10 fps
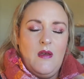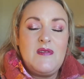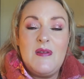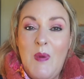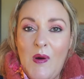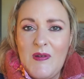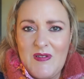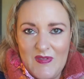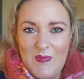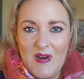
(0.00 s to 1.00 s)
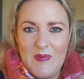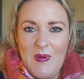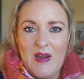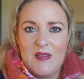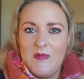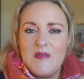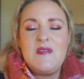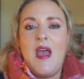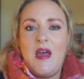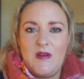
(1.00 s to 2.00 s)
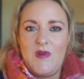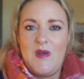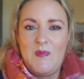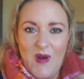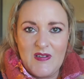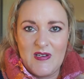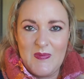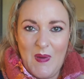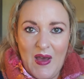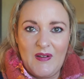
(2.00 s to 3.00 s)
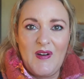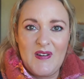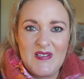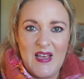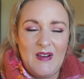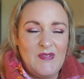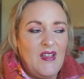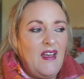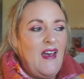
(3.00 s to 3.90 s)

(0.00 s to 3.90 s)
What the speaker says: supporter of the project panning community and a great project panner herself.